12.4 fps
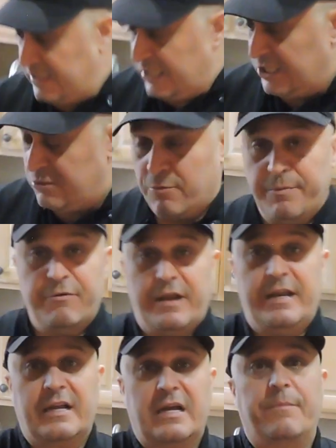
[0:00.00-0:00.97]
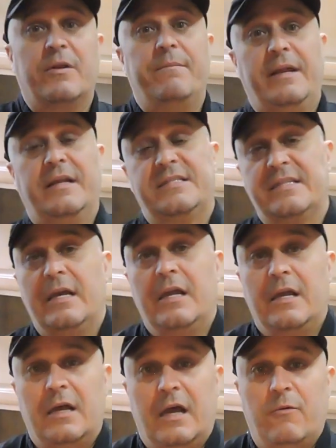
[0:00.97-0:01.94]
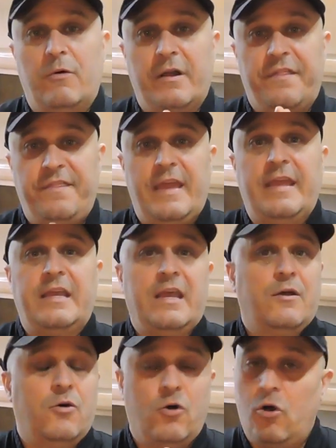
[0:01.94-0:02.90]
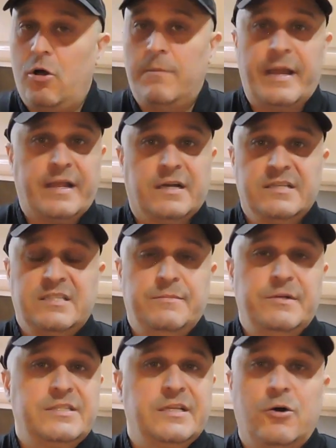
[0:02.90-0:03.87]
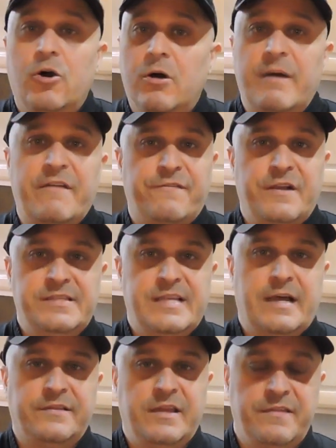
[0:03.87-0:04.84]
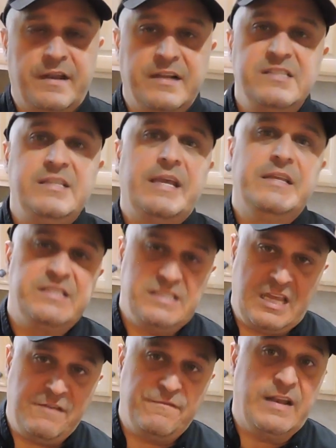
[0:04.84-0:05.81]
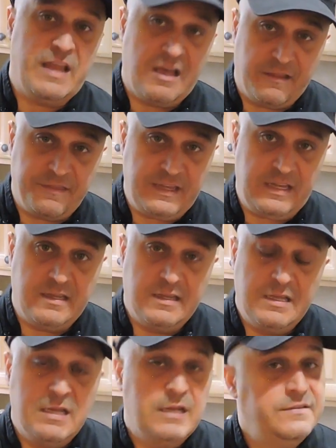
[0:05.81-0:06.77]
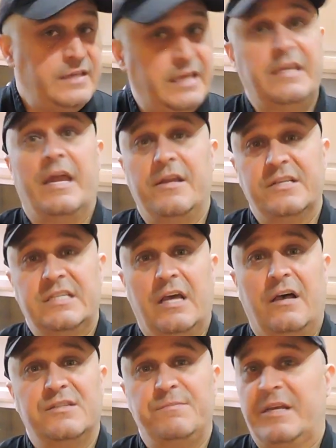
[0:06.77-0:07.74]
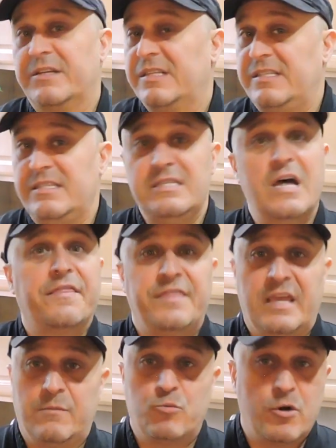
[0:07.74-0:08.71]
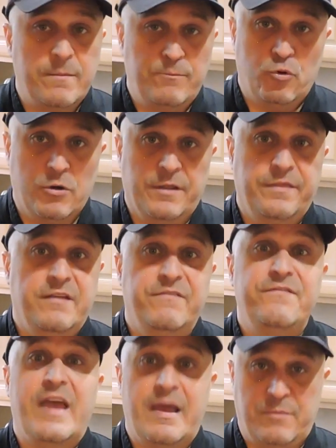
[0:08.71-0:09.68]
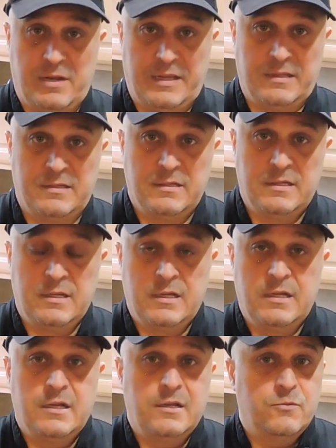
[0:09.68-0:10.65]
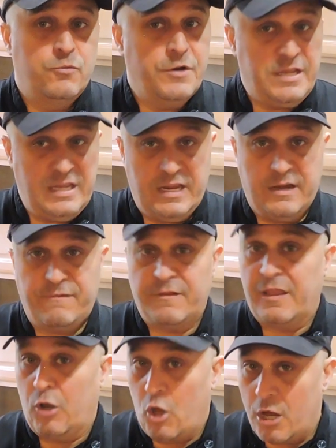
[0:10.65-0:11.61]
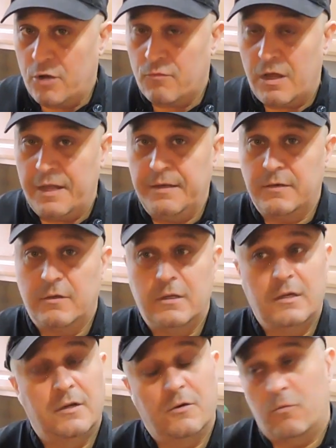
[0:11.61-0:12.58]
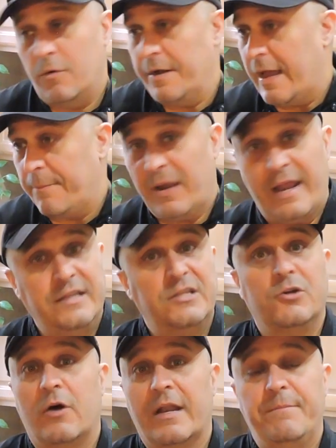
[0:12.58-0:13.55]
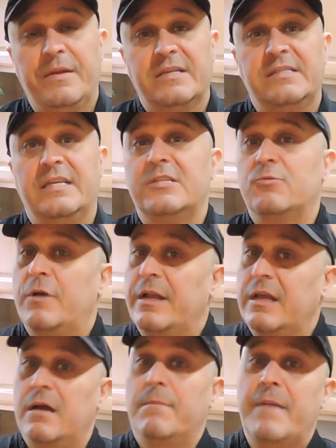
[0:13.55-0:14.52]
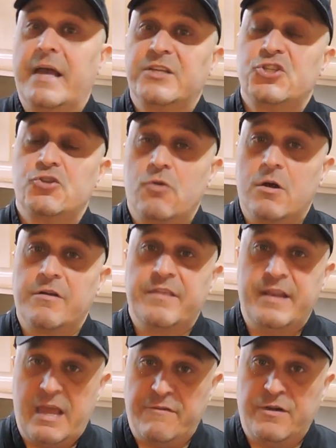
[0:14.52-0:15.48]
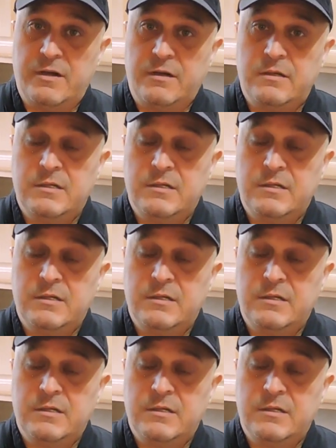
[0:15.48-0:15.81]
dish will be ready in a couple of minutes. I want to thank all my customers and all my friends out there that are staying safe and healthy. Take care of yourselves because there's nothing more important than family. We're here for the long run. We're not planning to go out of business. We're going to come back stronger than ever.